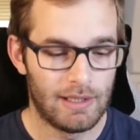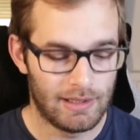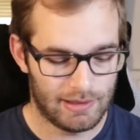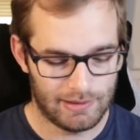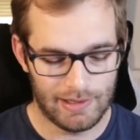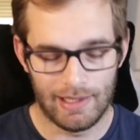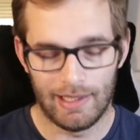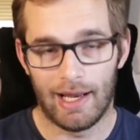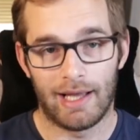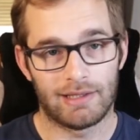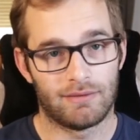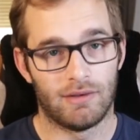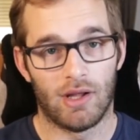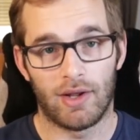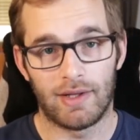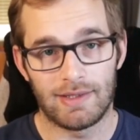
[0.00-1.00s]
They last
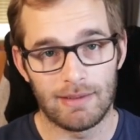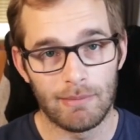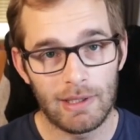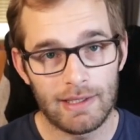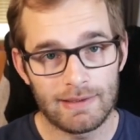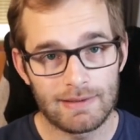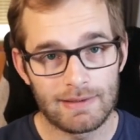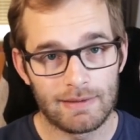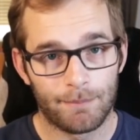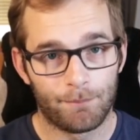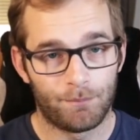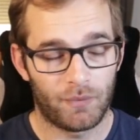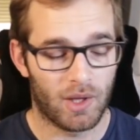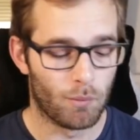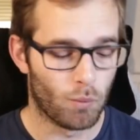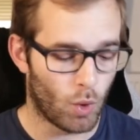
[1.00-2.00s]
ninety minutes.
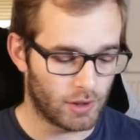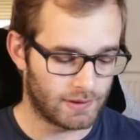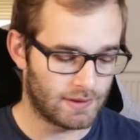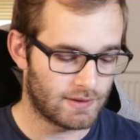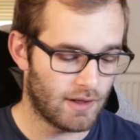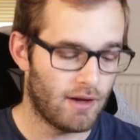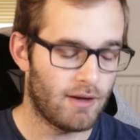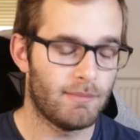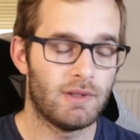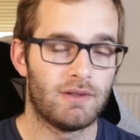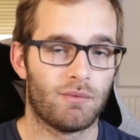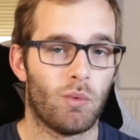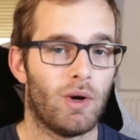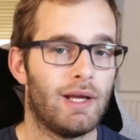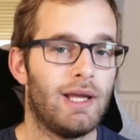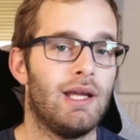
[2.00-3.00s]
And what determines
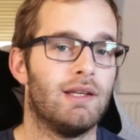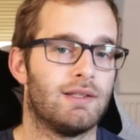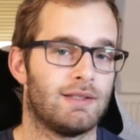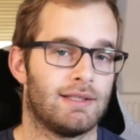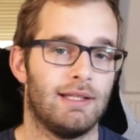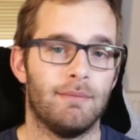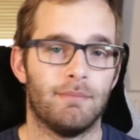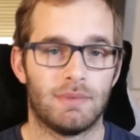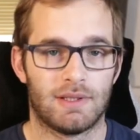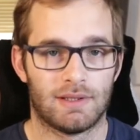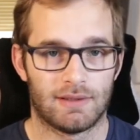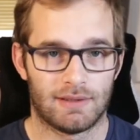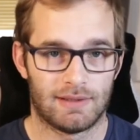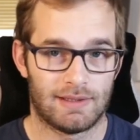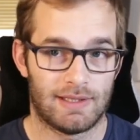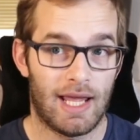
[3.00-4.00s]
what each sleep
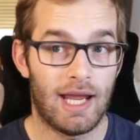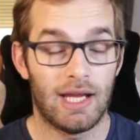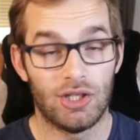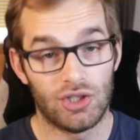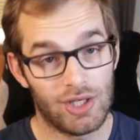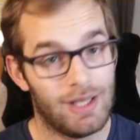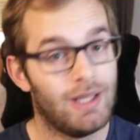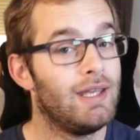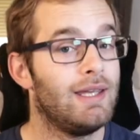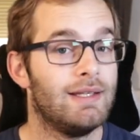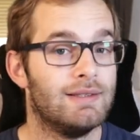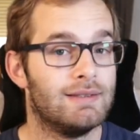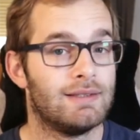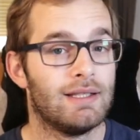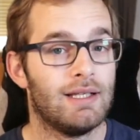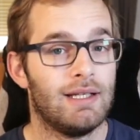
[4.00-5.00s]
stage
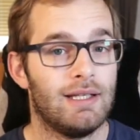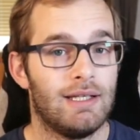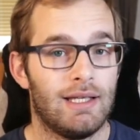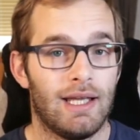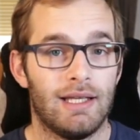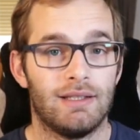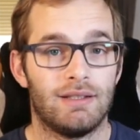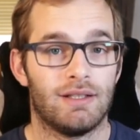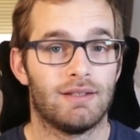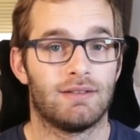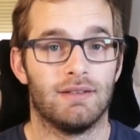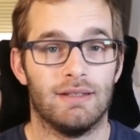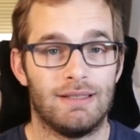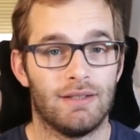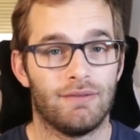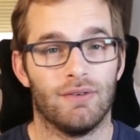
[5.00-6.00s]
is, is just a
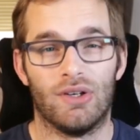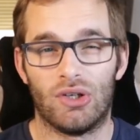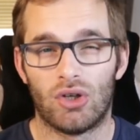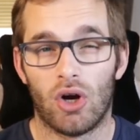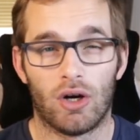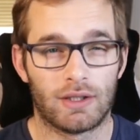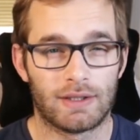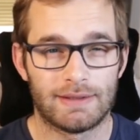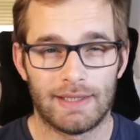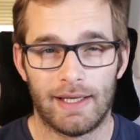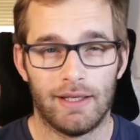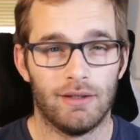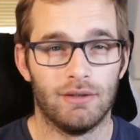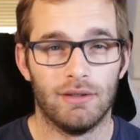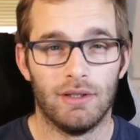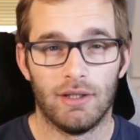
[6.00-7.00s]
different
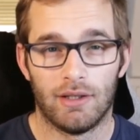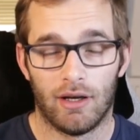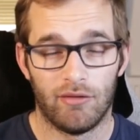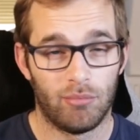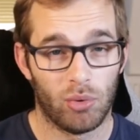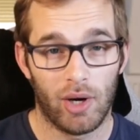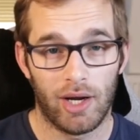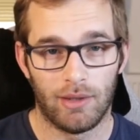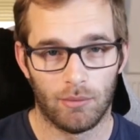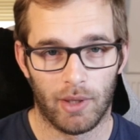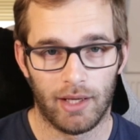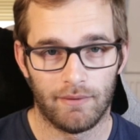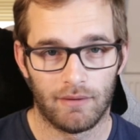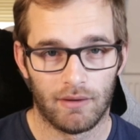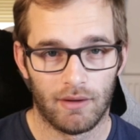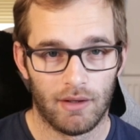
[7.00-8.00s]
cocktail of
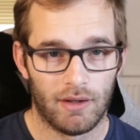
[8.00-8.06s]
brainwaves.